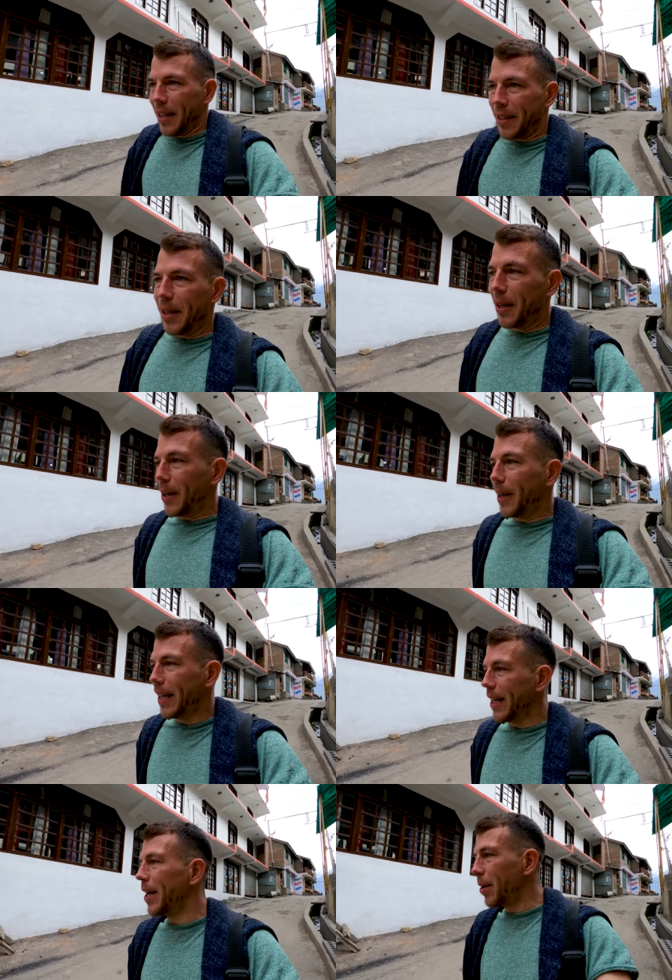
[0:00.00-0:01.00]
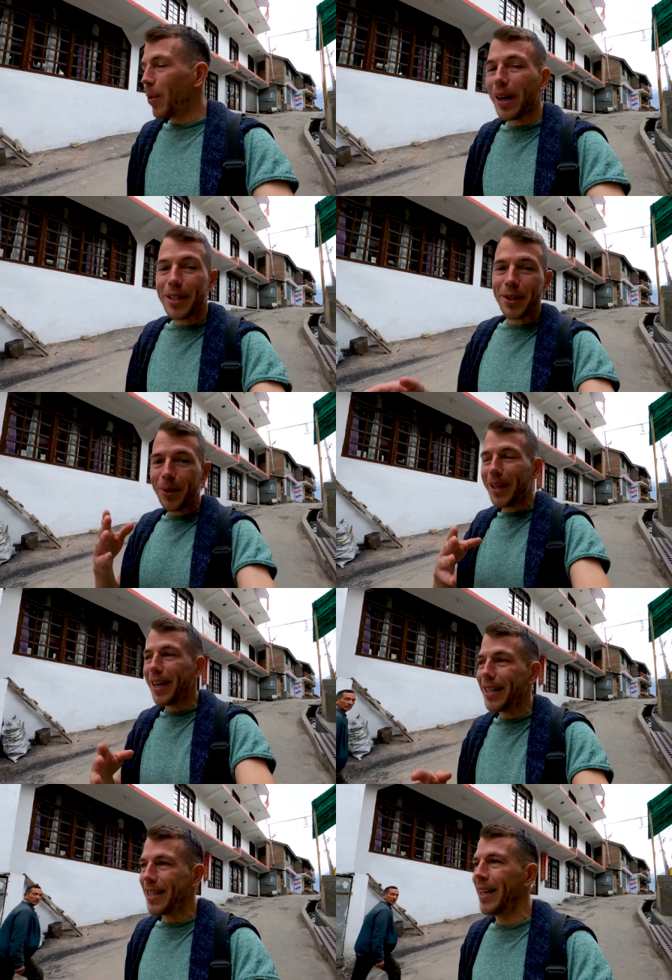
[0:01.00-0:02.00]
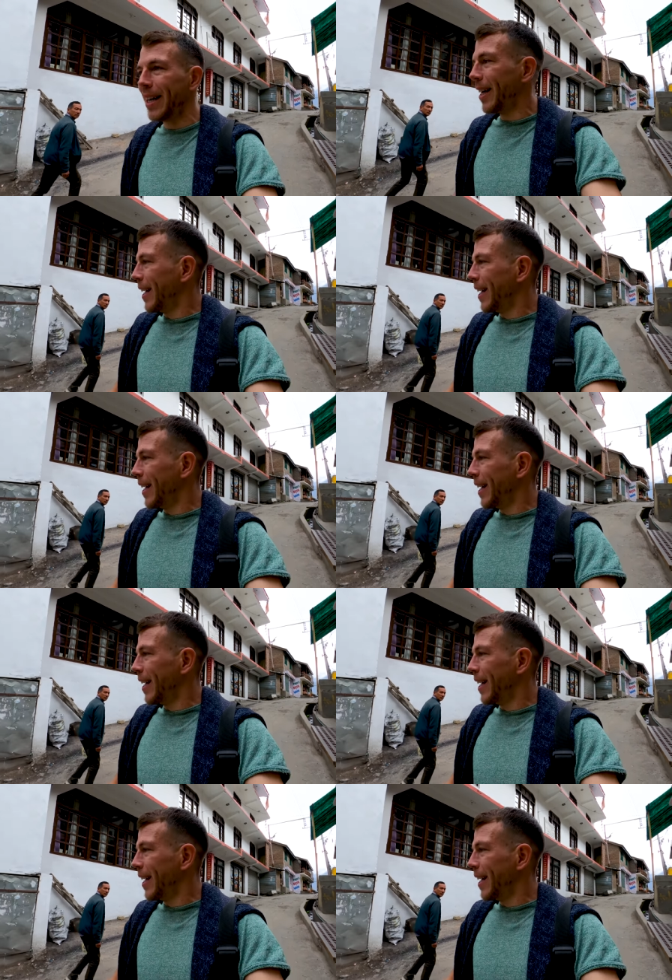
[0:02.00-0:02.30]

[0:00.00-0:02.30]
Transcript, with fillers: So whilst you guys